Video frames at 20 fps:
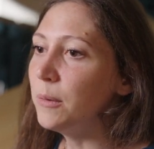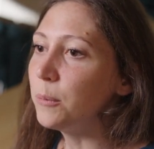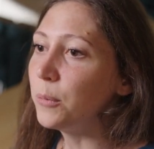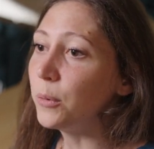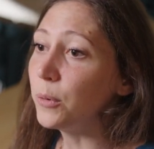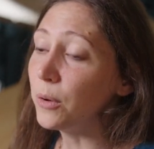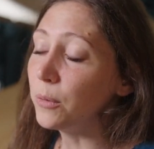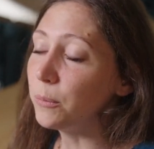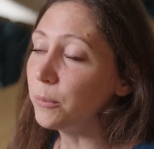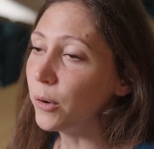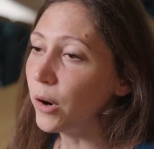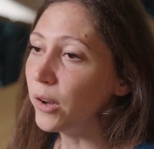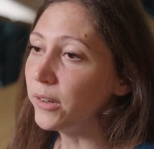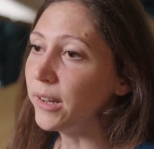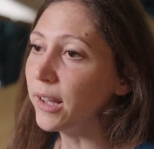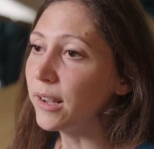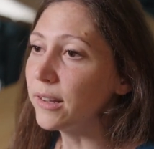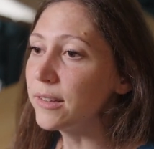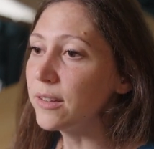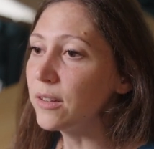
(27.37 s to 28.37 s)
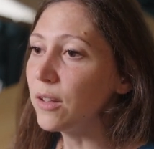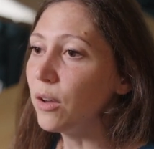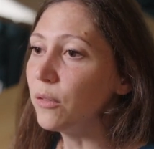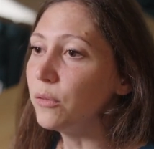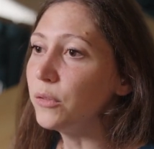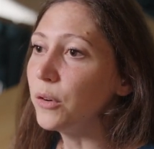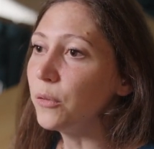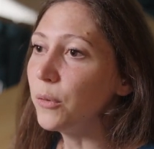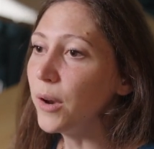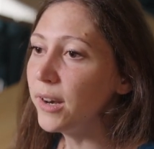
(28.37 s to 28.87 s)
products
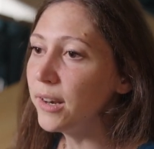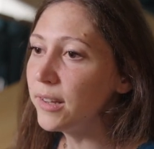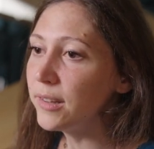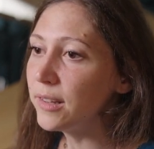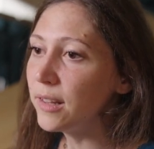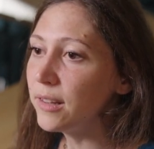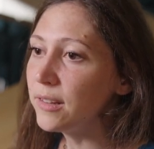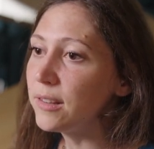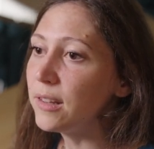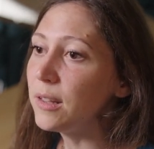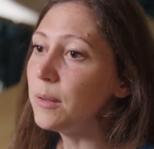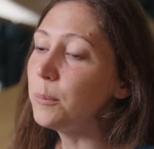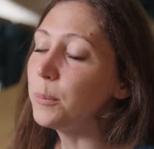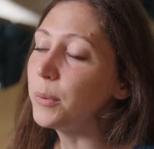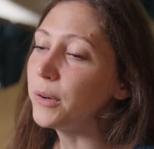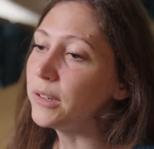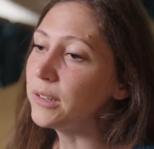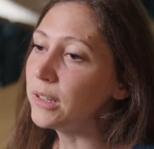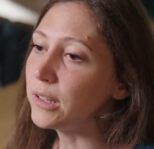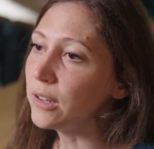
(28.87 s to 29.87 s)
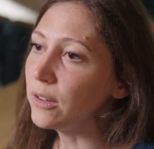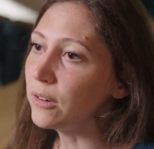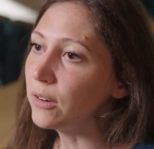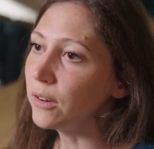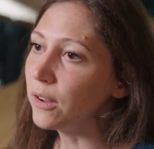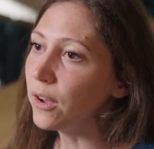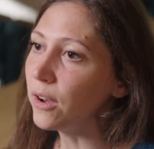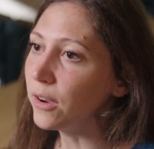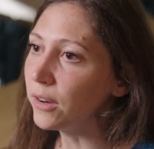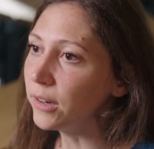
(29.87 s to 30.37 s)
of the Renaissance, in
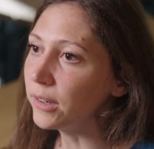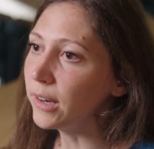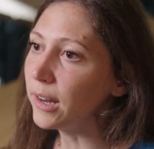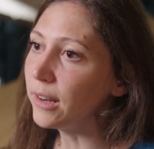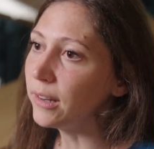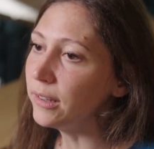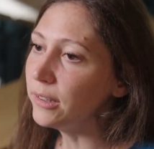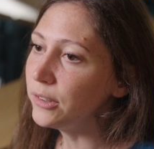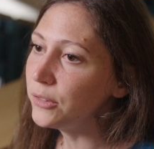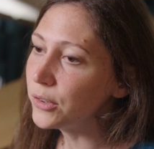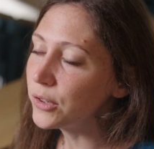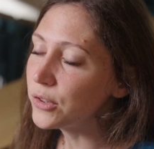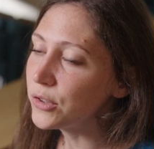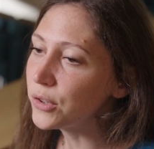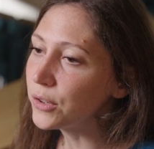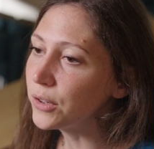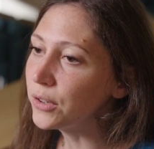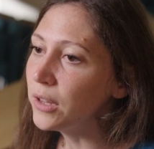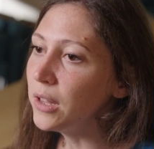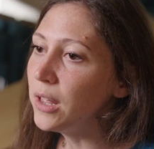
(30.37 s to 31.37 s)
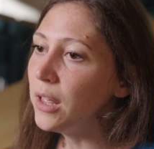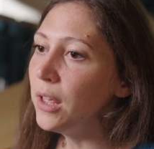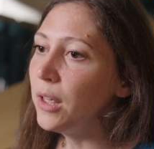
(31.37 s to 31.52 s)
particular art and literature.